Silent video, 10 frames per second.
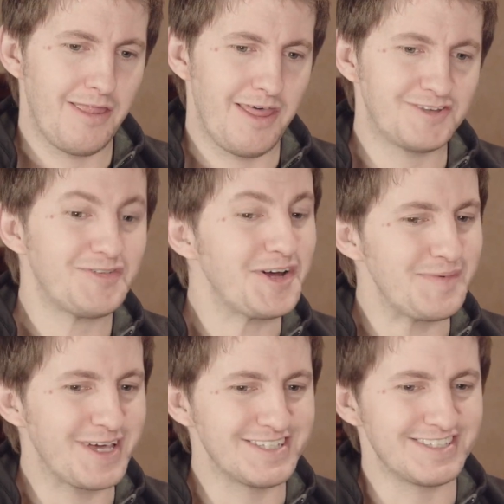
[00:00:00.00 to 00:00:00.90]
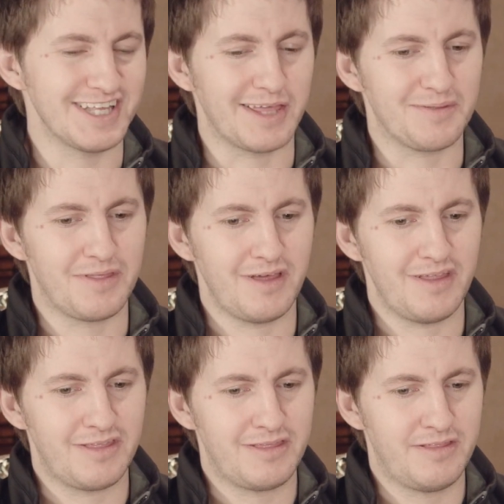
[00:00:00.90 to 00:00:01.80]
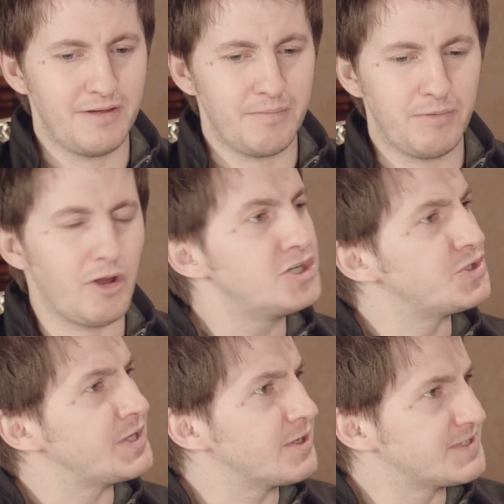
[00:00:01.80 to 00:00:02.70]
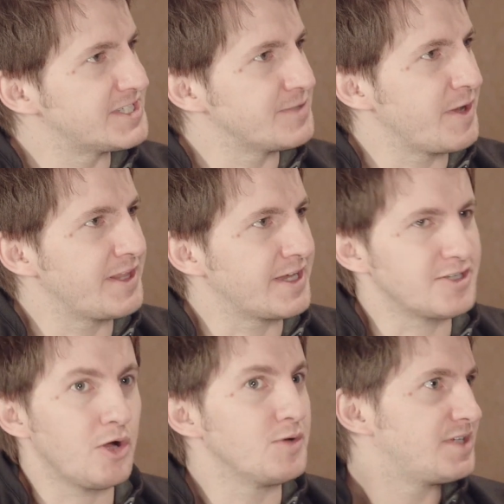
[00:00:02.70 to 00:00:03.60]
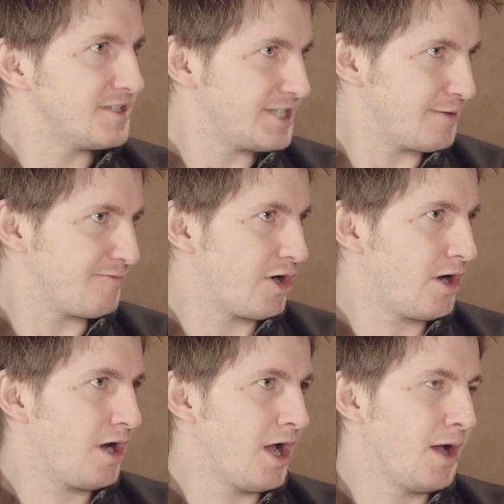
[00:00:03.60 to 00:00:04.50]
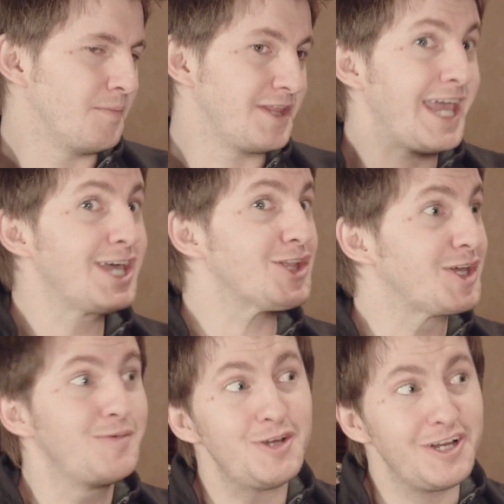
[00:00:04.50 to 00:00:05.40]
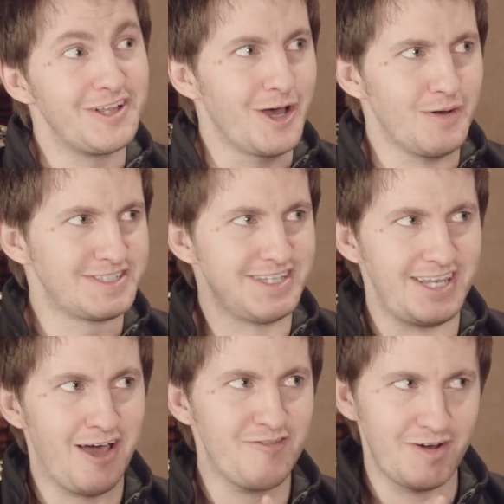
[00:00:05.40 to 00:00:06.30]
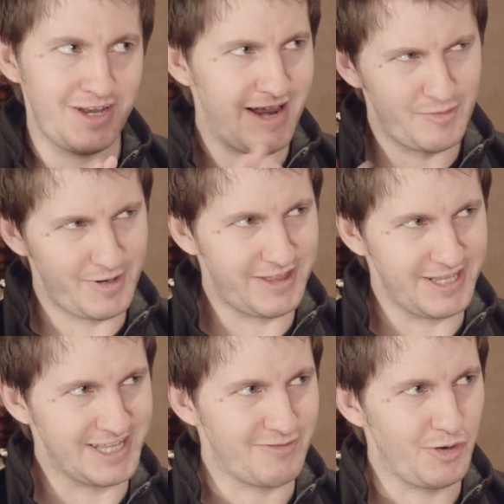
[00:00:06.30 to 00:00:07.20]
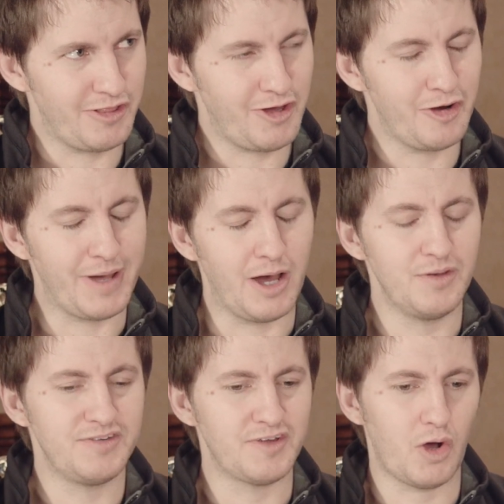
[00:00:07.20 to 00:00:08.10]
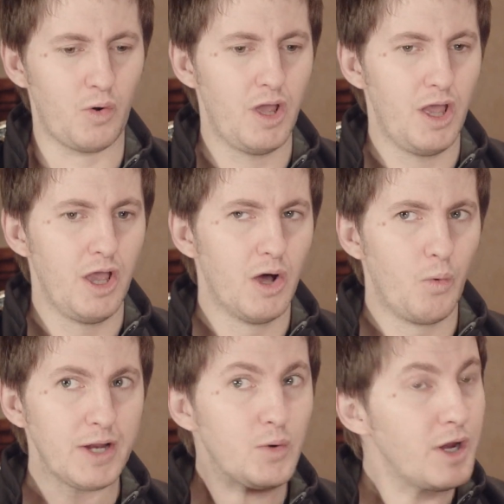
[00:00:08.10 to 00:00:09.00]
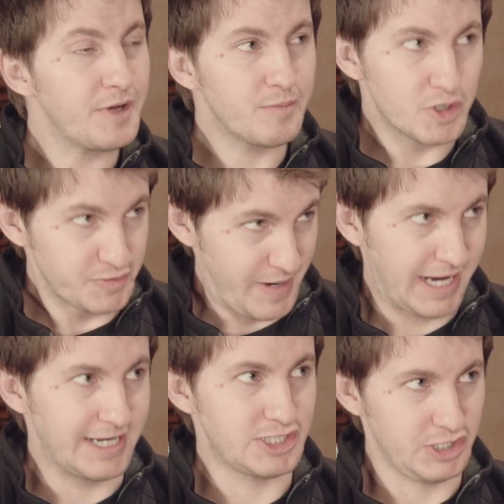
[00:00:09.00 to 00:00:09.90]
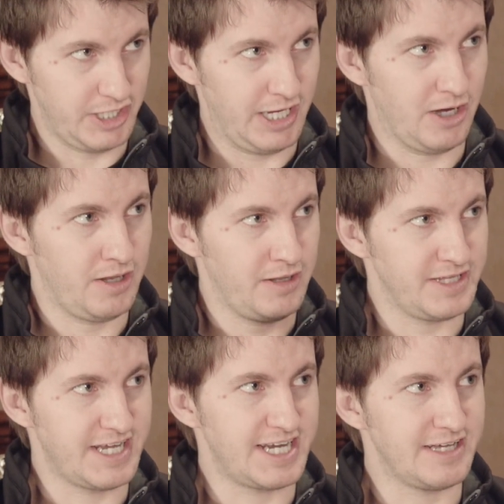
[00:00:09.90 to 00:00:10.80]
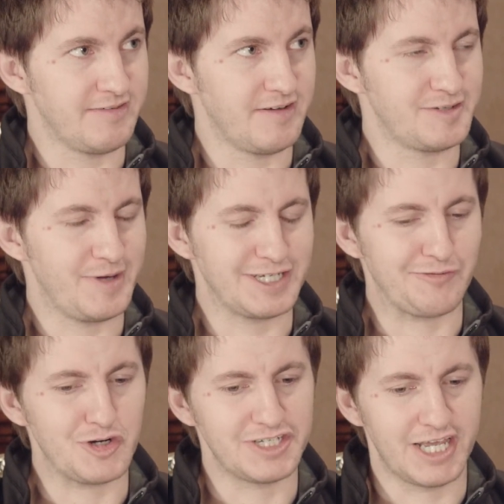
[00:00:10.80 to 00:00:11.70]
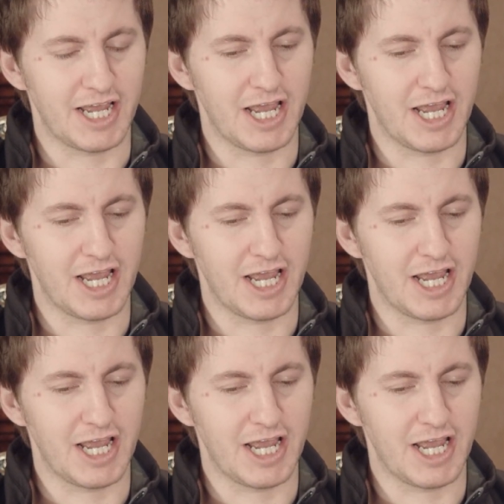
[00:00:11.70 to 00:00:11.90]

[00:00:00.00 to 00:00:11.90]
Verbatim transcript: It's funny because like the larger ecosystem, I think, has always SemVer. The Angular community, though, it's never been a thing they've really thought about. So we had quite a bit of pushback initially on this idea of semantic versioning.